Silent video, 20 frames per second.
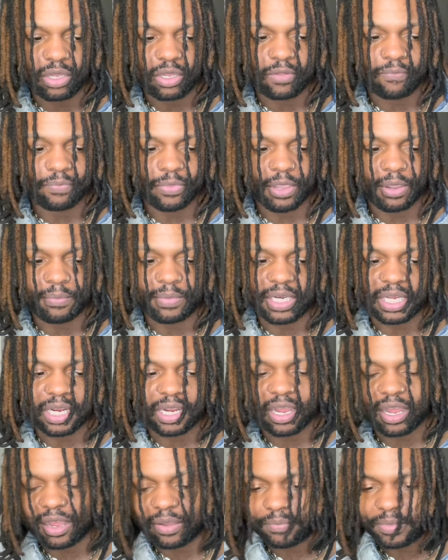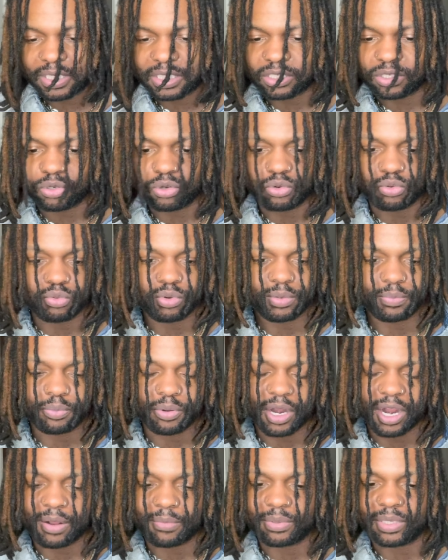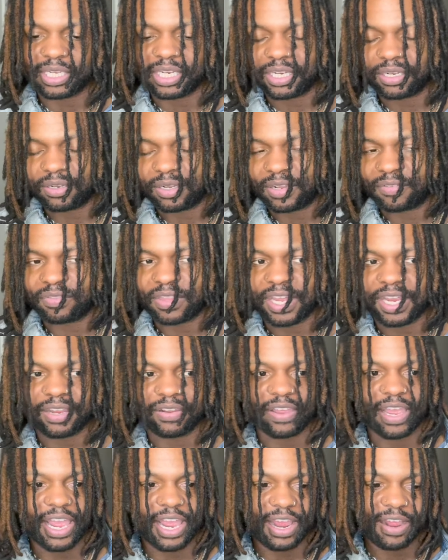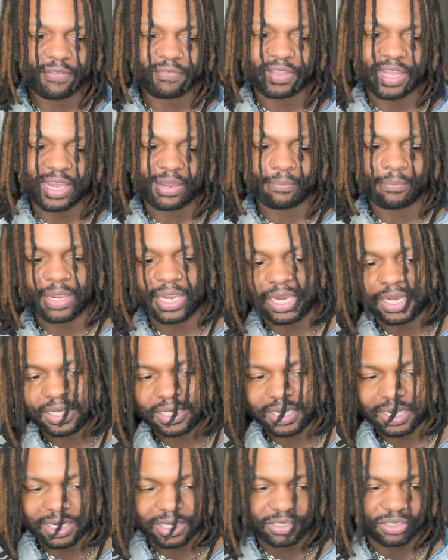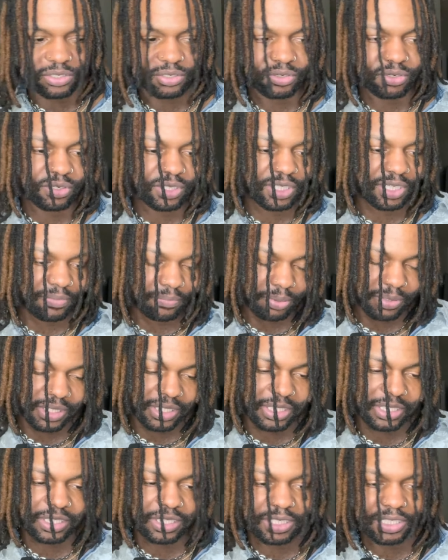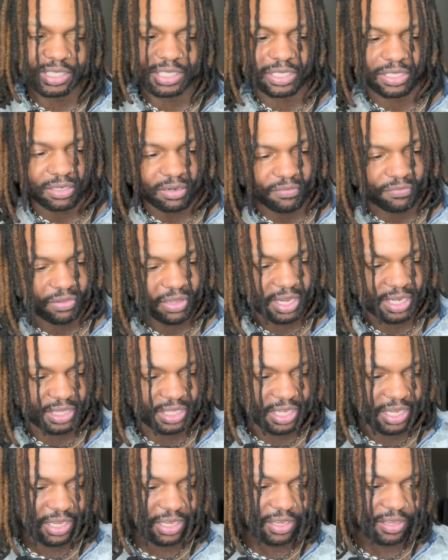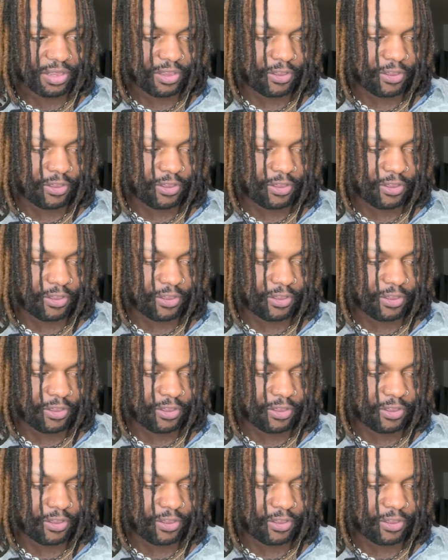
in the comments who would probably, if they have like main dancers and positions and stuff like that.